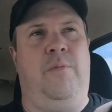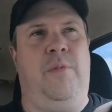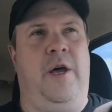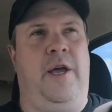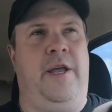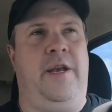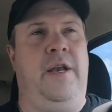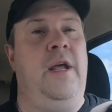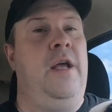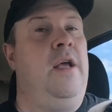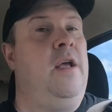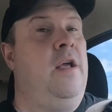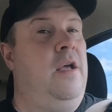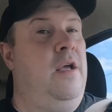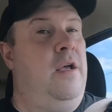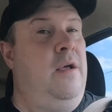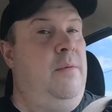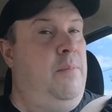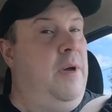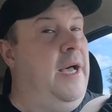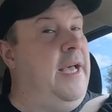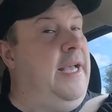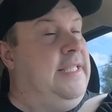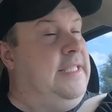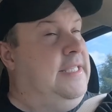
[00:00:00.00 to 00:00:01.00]
but,
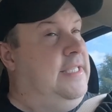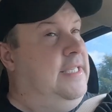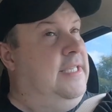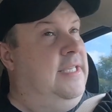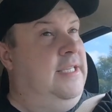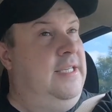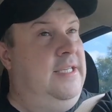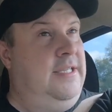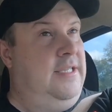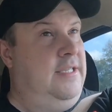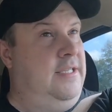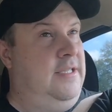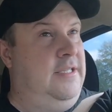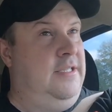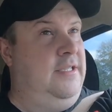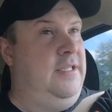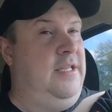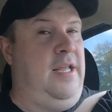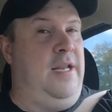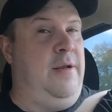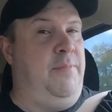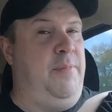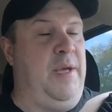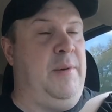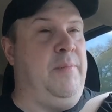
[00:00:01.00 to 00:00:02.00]

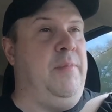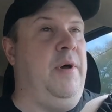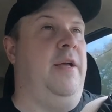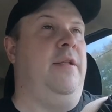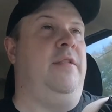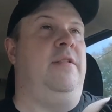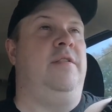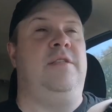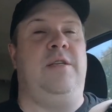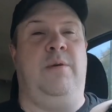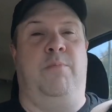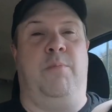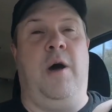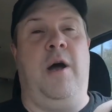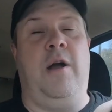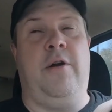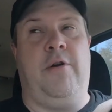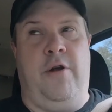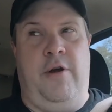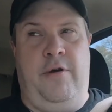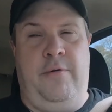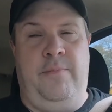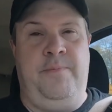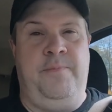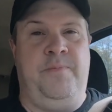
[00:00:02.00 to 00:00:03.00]
and a big but,
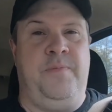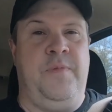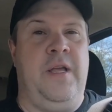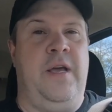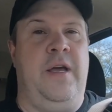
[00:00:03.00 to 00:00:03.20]
tomorrow